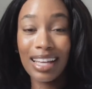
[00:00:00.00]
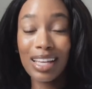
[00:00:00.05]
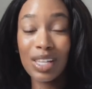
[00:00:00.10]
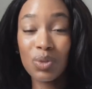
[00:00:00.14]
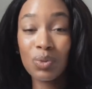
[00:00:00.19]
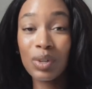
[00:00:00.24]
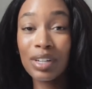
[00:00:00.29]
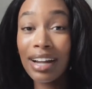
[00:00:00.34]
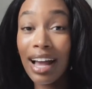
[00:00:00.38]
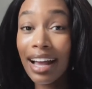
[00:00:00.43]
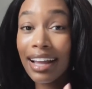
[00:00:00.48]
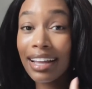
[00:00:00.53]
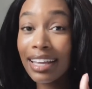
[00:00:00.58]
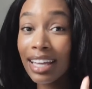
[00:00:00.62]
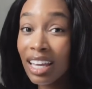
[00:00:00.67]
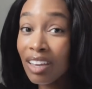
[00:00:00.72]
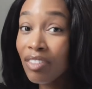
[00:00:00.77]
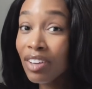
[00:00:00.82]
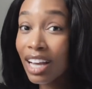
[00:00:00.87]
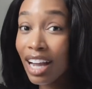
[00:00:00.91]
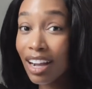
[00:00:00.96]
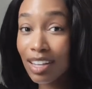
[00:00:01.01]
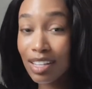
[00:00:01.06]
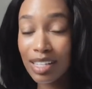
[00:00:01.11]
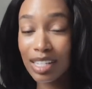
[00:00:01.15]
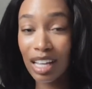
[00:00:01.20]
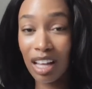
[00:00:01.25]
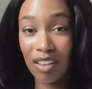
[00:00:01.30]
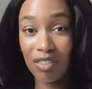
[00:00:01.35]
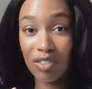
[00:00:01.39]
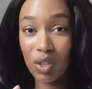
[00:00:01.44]
because we're not giving
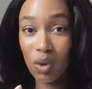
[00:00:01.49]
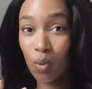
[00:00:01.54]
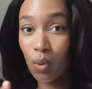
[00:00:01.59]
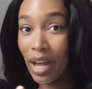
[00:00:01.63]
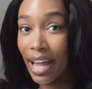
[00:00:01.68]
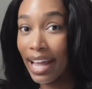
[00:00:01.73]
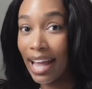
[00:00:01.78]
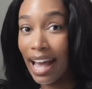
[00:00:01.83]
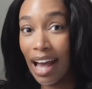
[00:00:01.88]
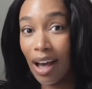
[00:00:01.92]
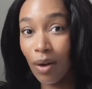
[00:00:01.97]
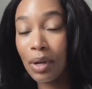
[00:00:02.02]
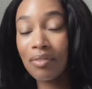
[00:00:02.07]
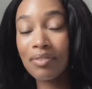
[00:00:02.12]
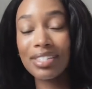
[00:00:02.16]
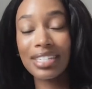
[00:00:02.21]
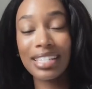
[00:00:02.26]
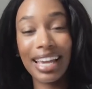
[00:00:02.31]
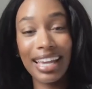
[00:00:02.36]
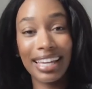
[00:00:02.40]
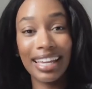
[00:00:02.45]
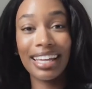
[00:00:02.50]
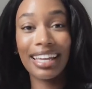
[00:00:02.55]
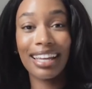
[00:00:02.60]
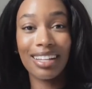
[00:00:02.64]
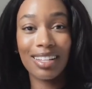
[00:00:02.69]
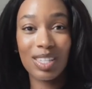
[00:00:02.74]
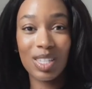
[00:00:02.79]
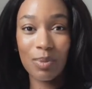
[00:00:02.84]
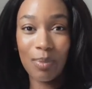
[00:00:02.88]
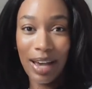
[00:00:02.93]
ourselves a way out of taking
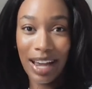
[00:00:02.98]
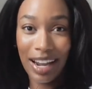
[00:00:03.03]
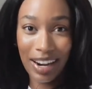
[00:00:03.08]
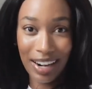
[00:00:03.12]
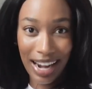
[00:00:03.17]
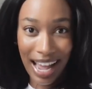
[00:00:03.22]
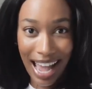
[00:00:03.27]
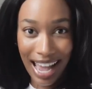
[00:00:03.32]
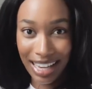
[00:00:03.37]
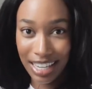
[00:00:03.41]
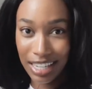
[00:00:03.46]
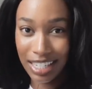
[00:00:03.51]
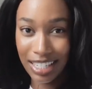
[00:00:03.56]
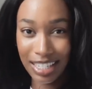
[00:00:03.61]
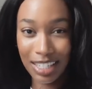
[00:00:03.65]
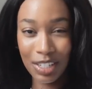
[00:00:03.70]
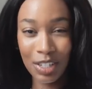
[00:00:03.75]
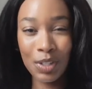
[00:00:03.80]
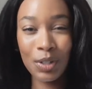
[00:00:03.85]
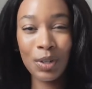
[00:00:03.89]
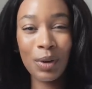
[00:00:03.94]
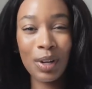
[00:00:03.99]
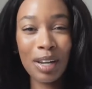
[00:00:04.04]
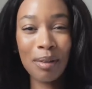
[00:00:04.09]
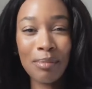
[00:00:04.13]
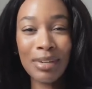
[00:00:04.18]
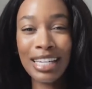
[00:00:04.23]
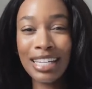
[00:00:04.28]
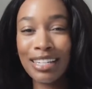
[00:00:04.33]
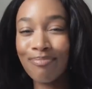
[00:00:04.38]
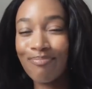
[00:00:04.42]
inspired action. Do you know what
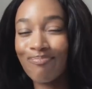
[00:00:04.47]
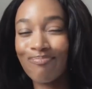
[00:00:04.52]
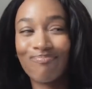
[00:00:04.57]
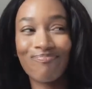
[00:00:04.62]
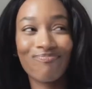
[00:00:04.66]
I mean?